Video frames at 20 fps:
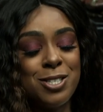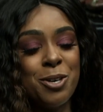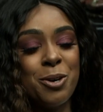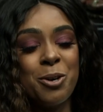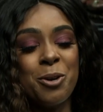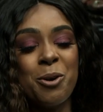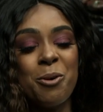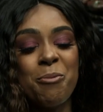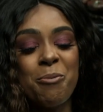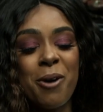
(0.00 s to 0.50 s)

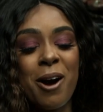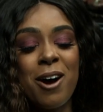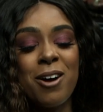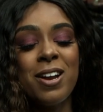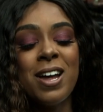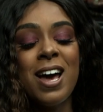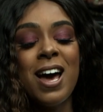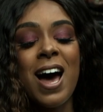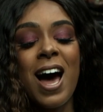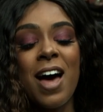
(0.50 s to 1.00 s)
Antonio Brown.
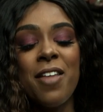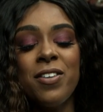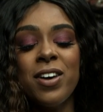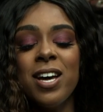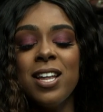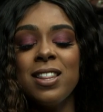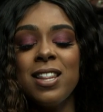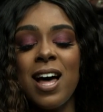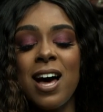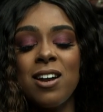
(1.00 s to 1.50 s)
I
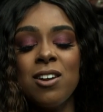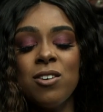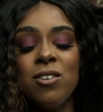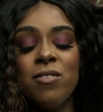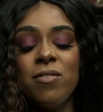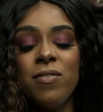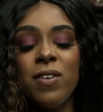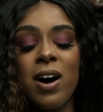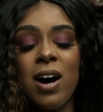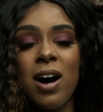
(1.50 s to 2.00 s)
think a lot
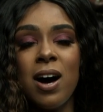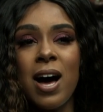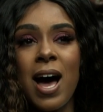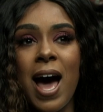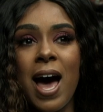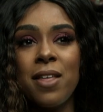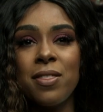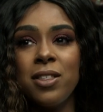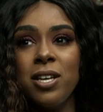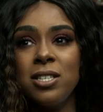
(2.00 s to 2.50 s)
of uh,
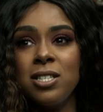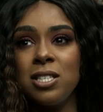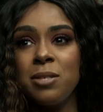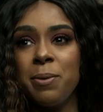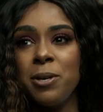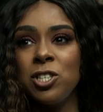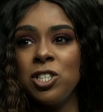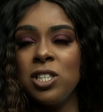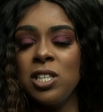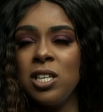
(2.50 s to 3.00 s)
athletes,
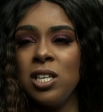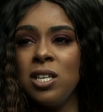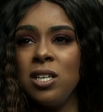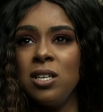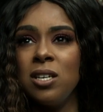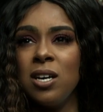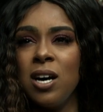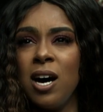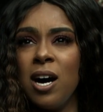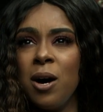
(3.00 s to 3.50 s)

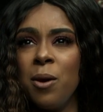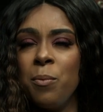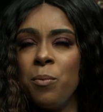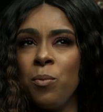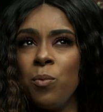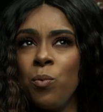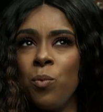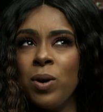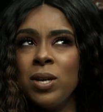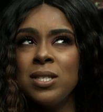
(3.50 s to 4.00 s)
especially
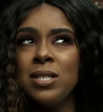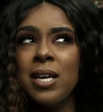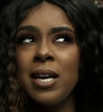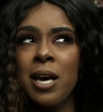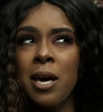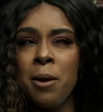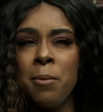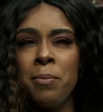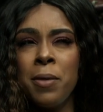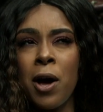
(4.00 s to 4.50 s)
um, ones like
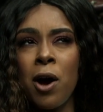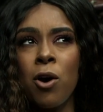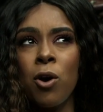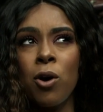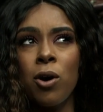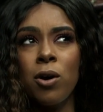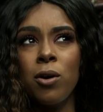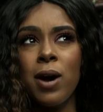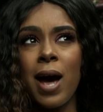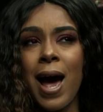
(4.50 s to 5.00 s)
him that
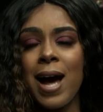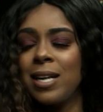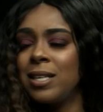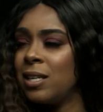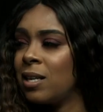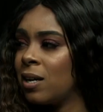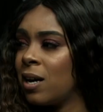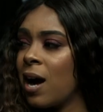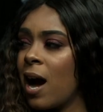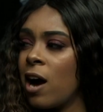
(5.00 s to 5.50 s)
are
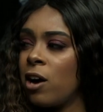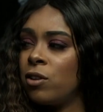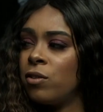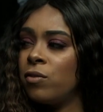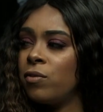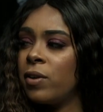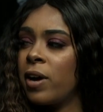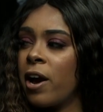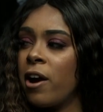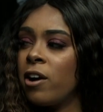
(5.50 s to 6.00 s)
acting out
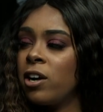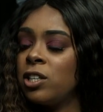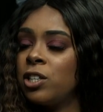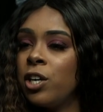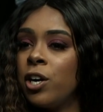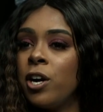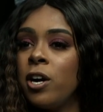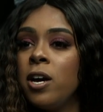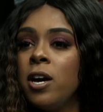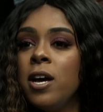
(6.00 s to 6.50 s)
of
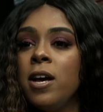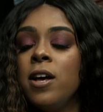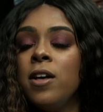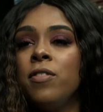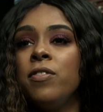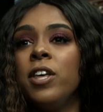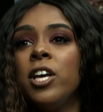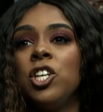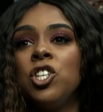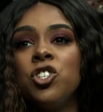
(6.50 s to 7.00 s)
character,
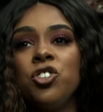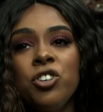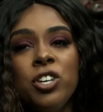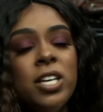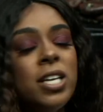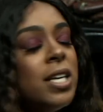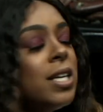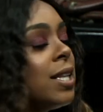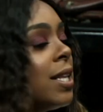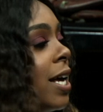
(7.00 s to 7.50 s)
mm-hmm. they
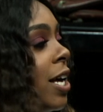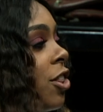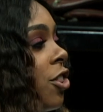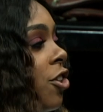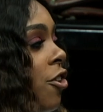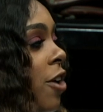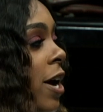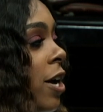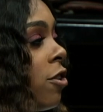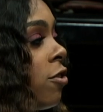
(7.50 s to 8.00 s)
treat it like
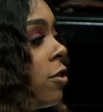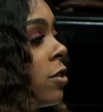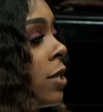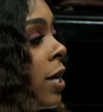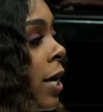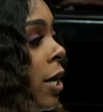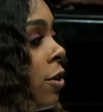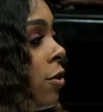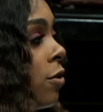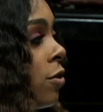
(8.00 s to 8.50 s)
they're
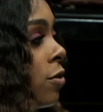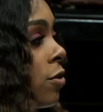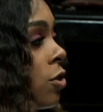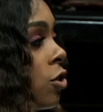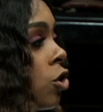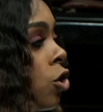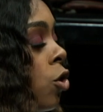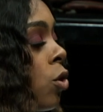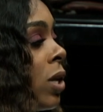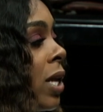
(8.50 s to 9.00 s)
entertainers.
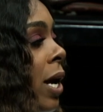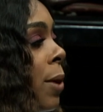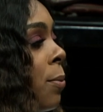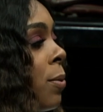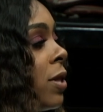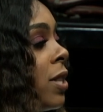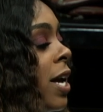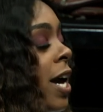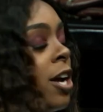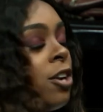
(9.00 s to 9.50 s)
So like yeah.
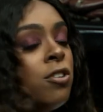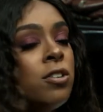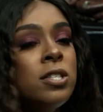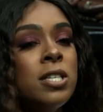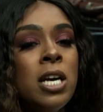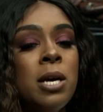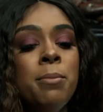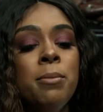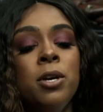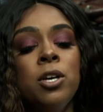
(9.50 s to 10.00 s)
with the
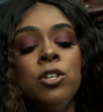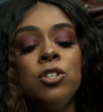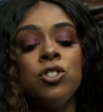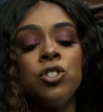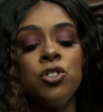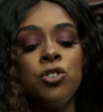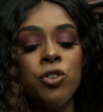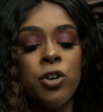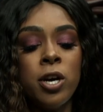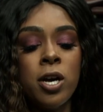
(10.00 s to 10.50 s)
entertainment
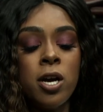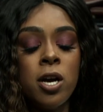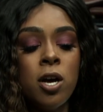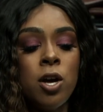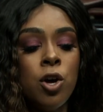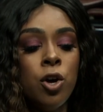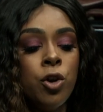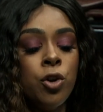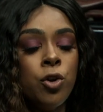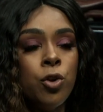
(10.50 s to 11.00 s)
industry
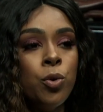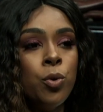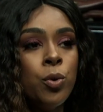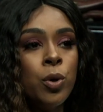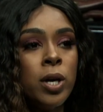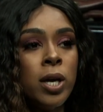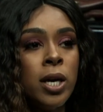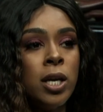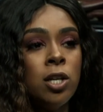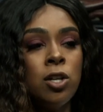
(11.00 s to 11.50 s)

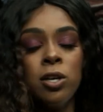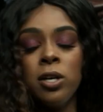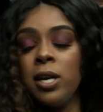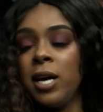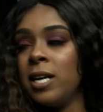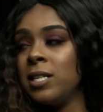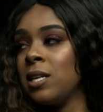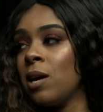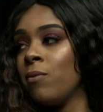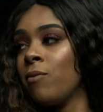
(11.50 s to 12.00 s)
you can look at
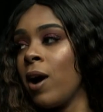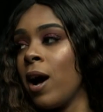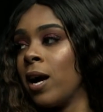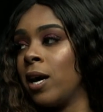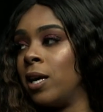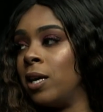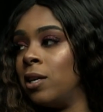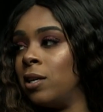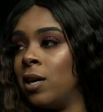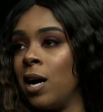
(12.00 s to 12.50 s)
ASAP
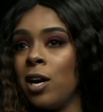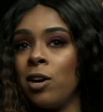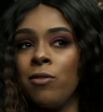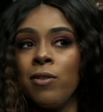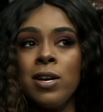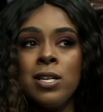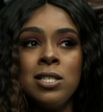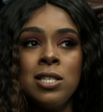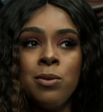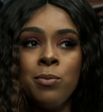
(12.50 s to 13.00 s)
Rocky, got
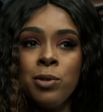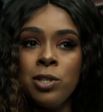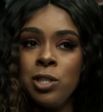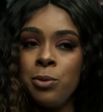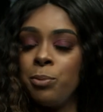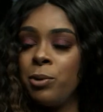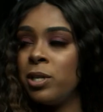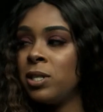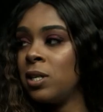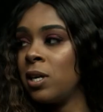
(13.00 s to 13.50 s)
arrested, went
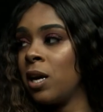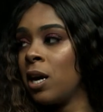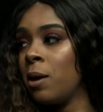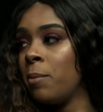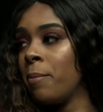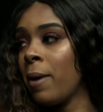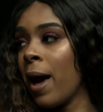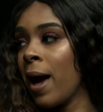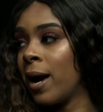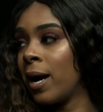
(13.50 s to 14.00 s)
to prison,
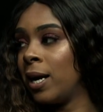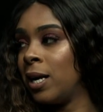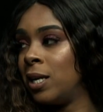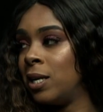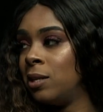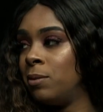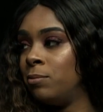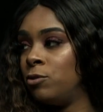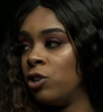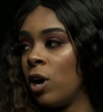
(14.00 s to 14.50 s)
came back, and
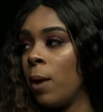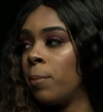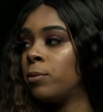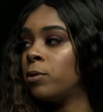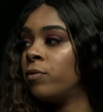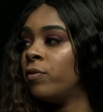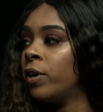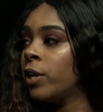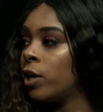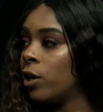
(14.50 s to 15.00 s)
he dropped
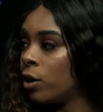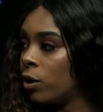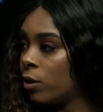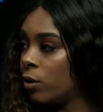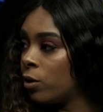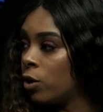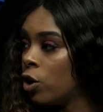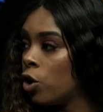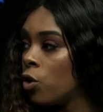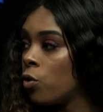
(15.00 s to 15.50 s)
the
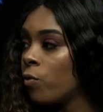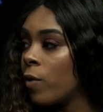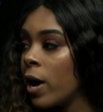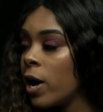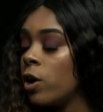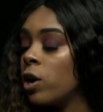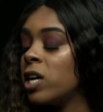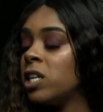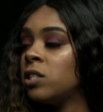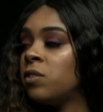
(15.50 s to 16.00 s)
video
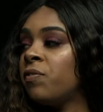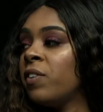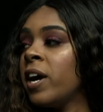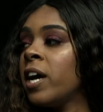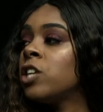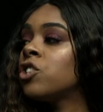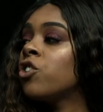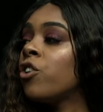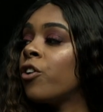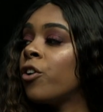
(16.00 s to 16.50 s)
right? His
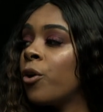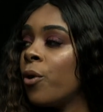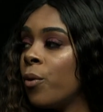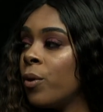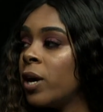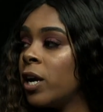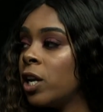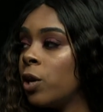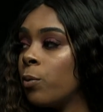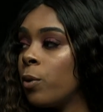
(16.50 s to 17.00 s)
fans aren't
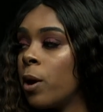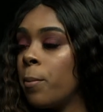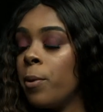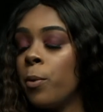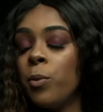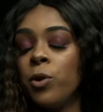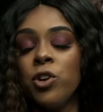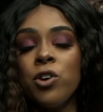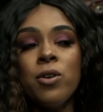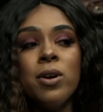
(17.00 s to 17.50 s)
going anywhere.
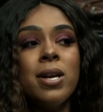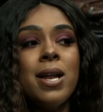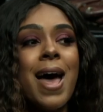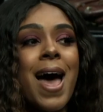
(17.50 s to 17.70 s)
But when you're yeah.